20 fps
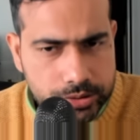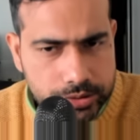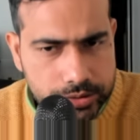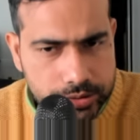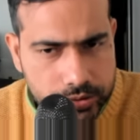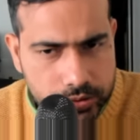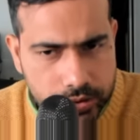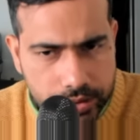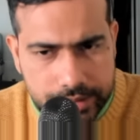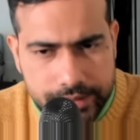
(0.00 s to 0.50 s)

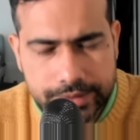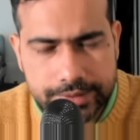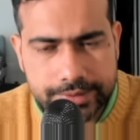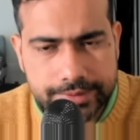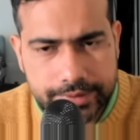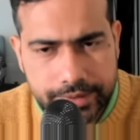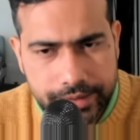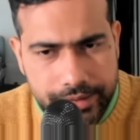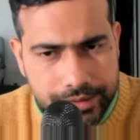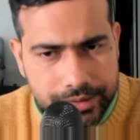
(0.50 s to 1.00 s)
stuck
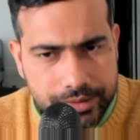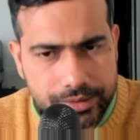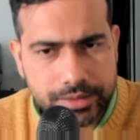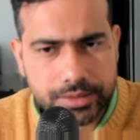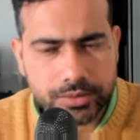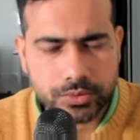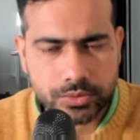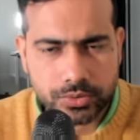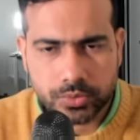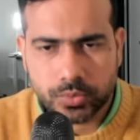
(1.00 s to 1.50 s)
in that
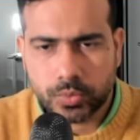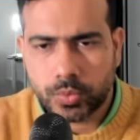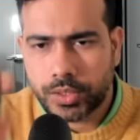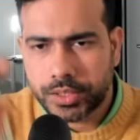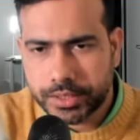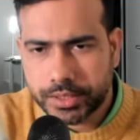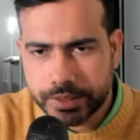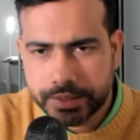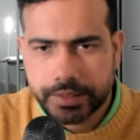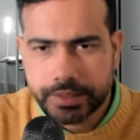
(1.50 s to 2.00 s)
you know the
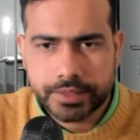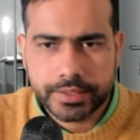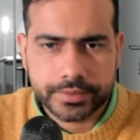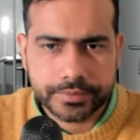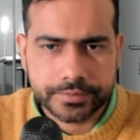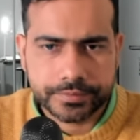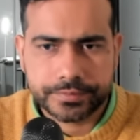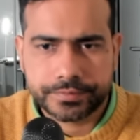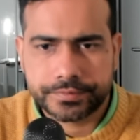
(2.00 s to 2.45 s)
quantitative